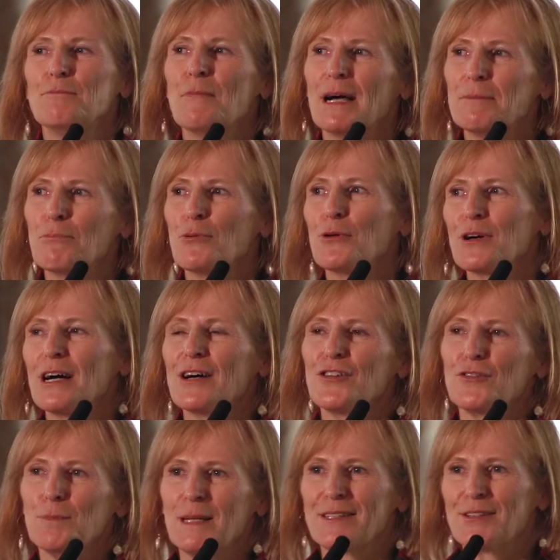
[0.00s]
my poor
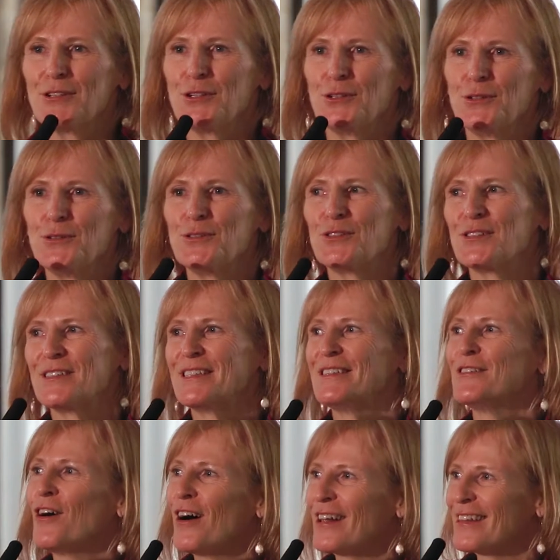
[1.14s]
husband, who's
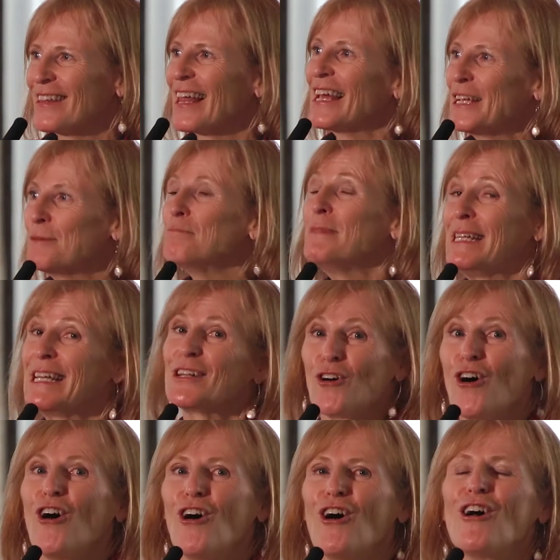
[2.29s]
not like me at
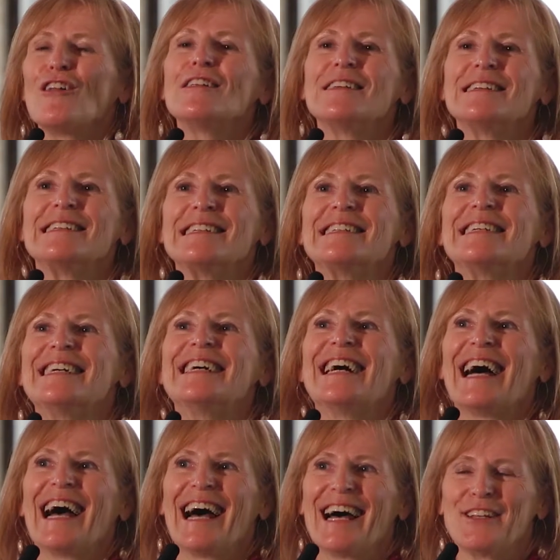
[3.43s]
all,
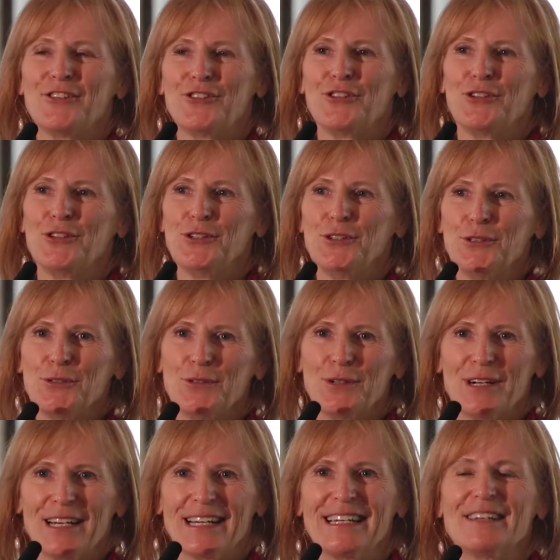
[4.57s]
had
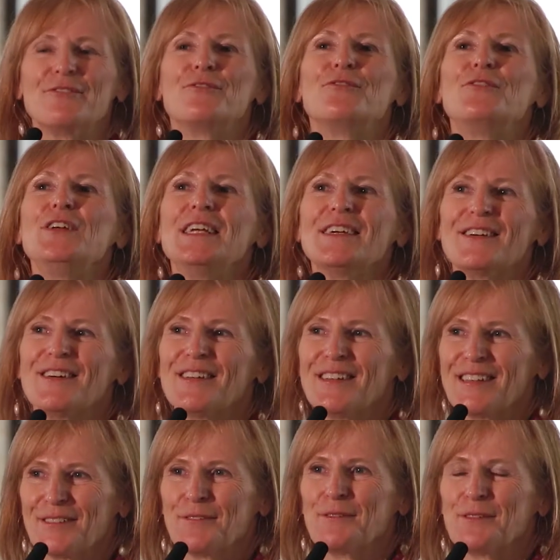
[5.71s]
to
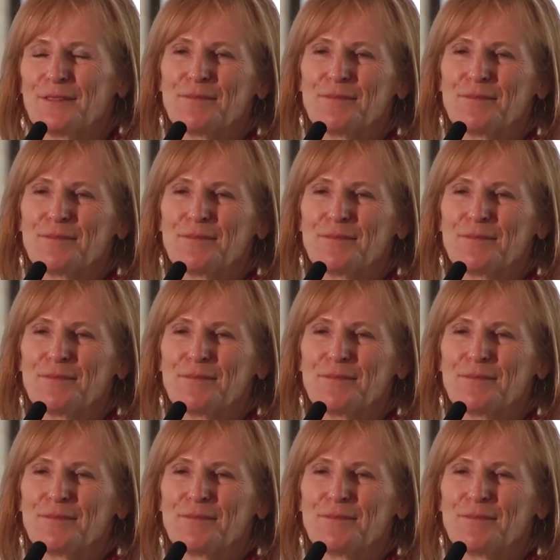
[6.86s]
feel